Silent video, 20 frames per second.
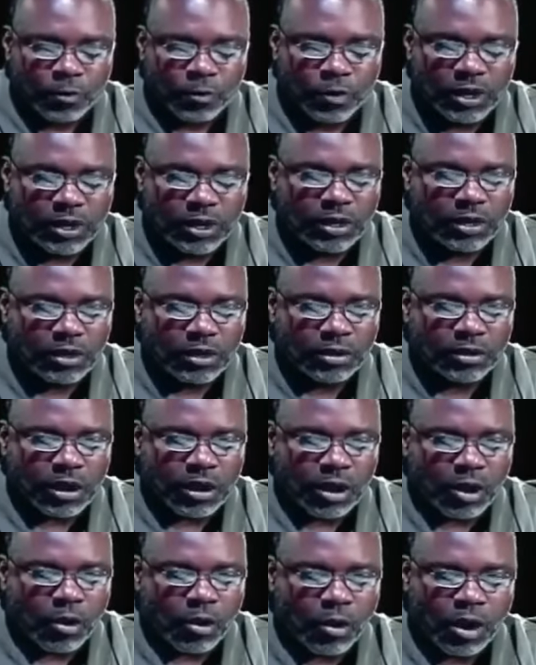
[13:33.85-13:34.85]
we
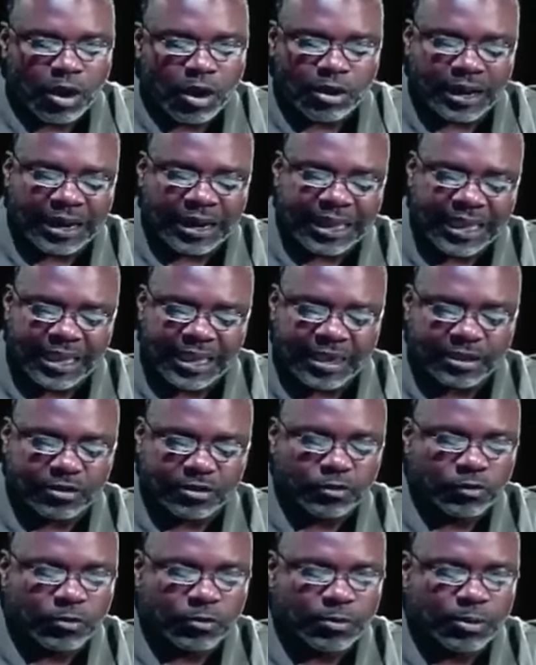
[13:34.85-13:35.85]
acquired
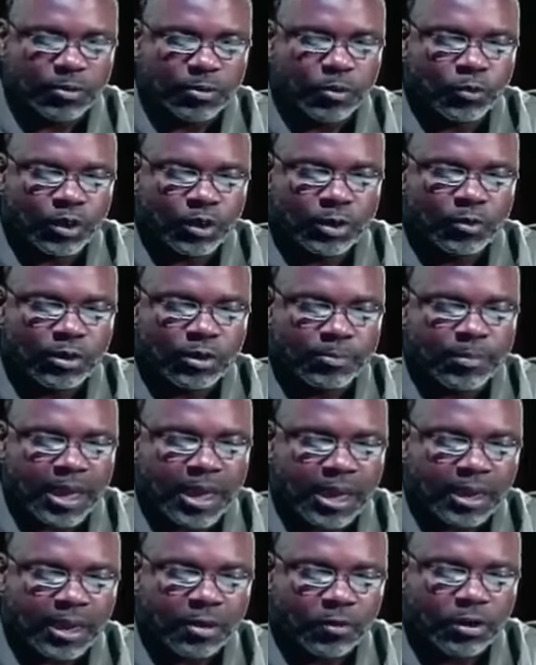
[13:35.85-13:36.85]
land. Remember, we went
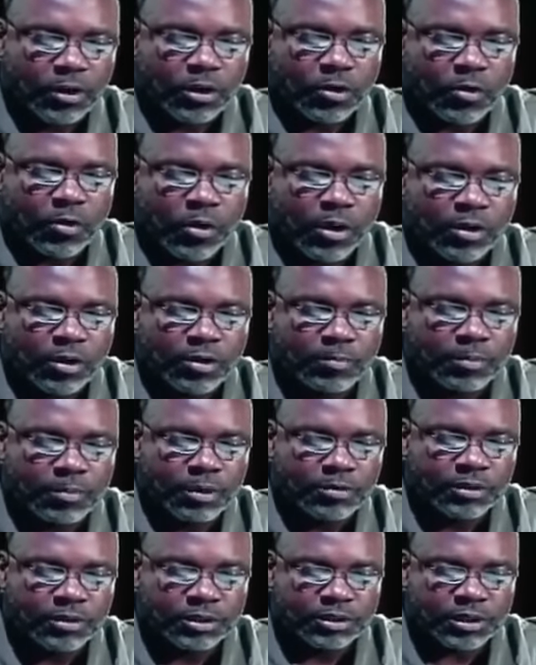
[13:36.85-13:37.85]
back and we acquired a
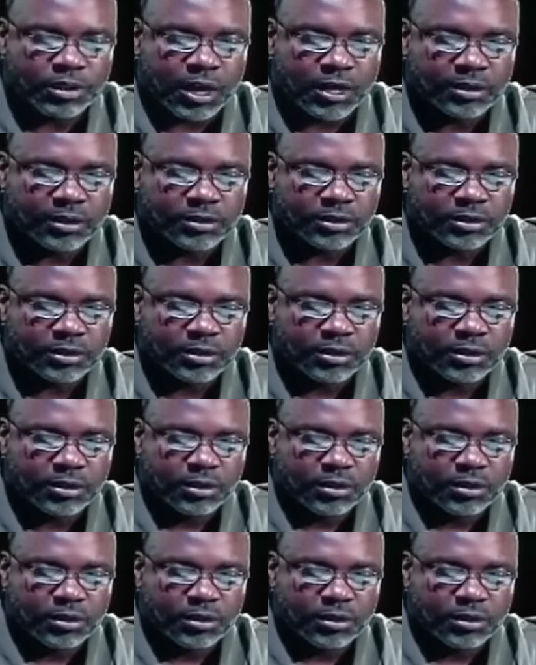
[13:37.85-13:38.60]
building site,